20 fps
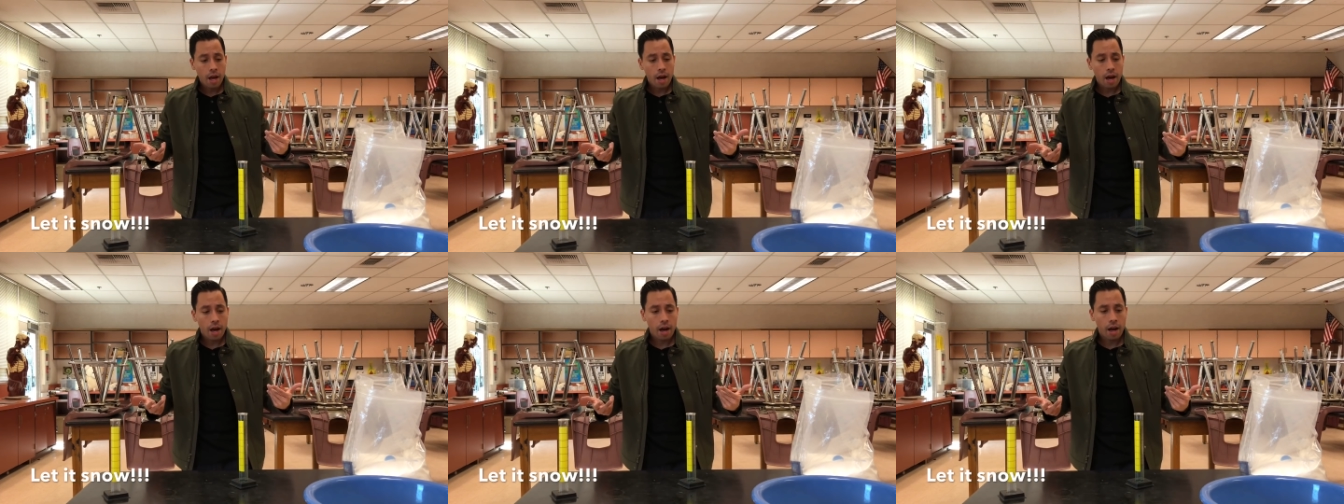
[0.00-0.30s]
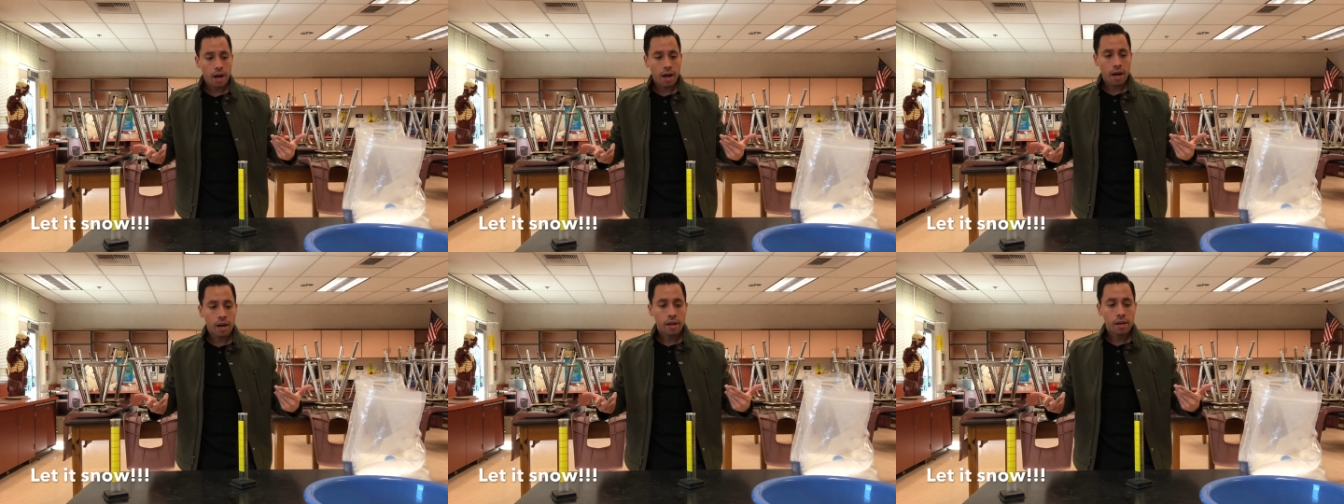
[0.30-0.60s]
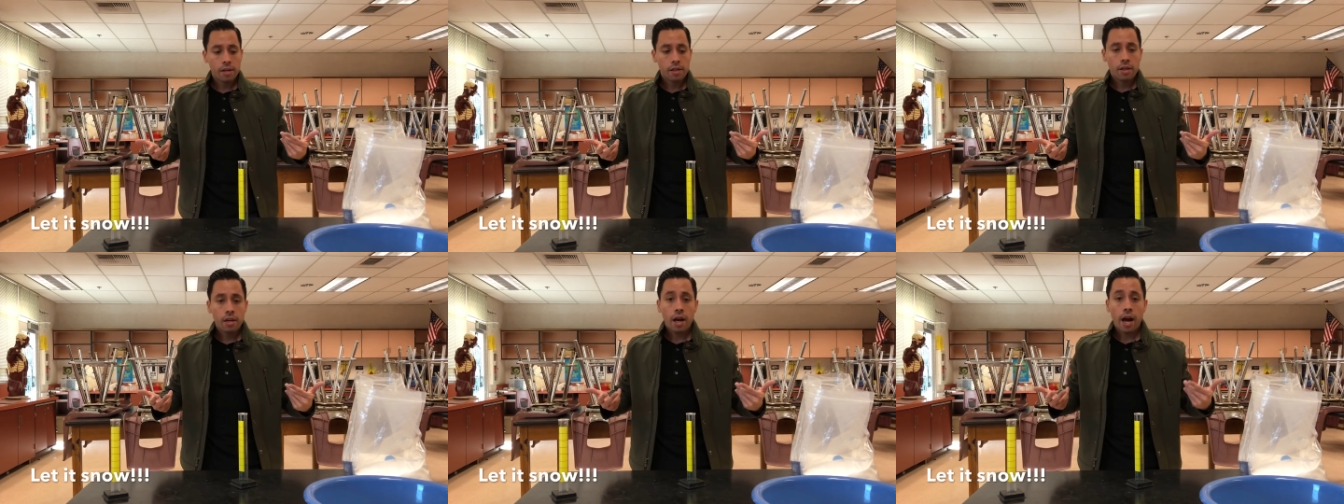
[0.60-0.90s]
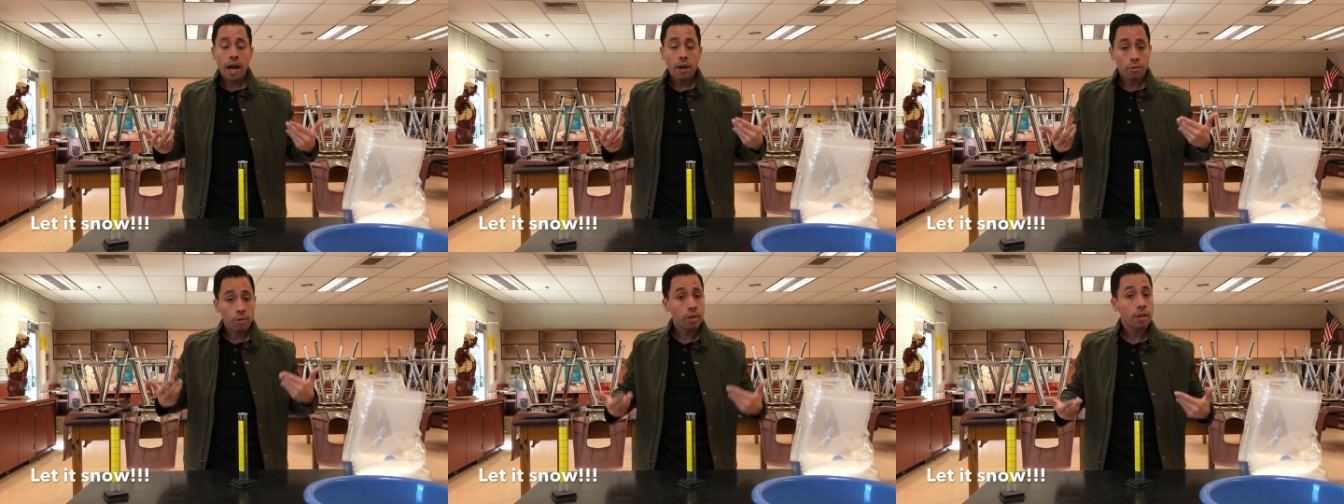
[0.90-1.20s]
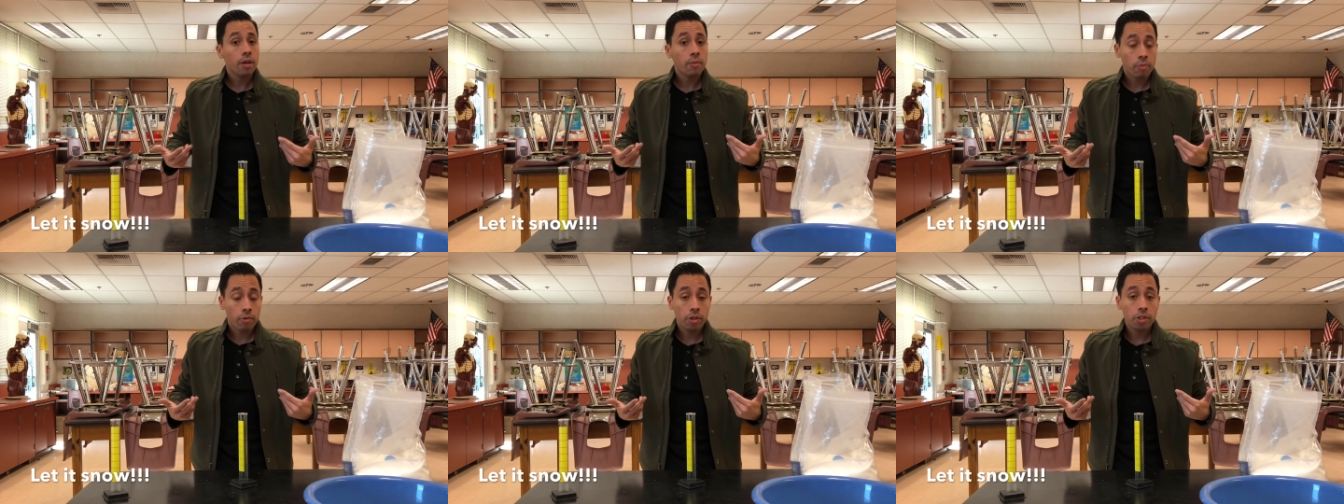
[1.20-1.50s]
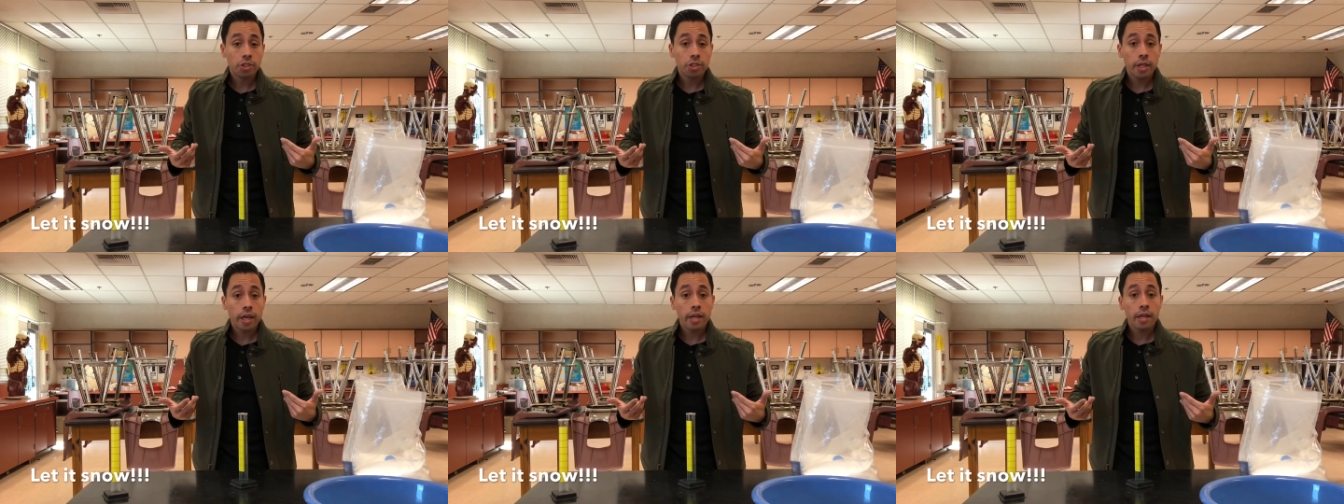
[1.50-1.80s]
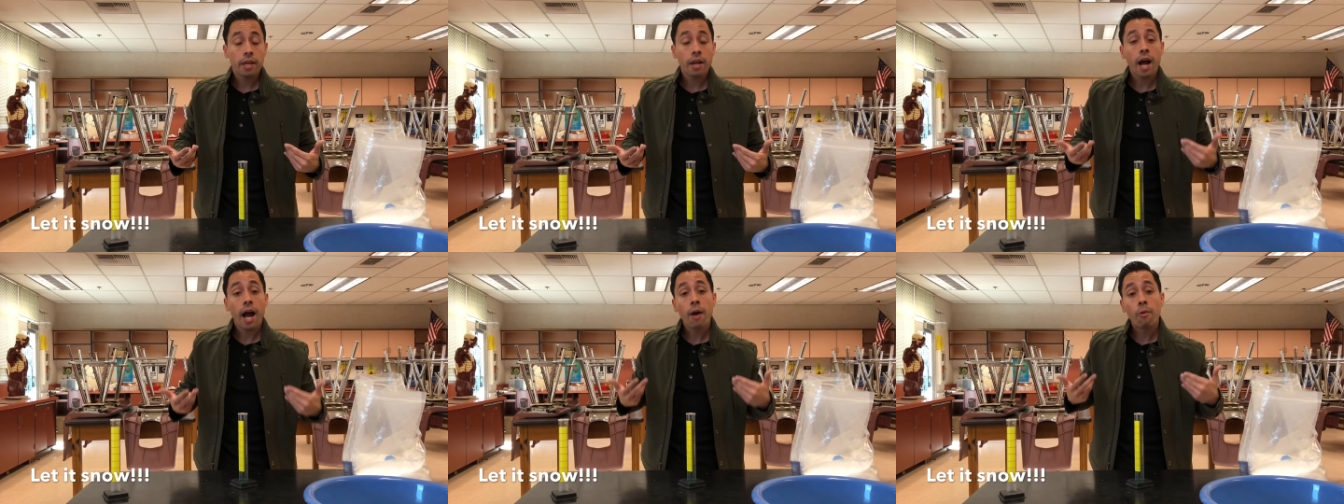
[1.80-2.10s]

Uh, I really appreciate it.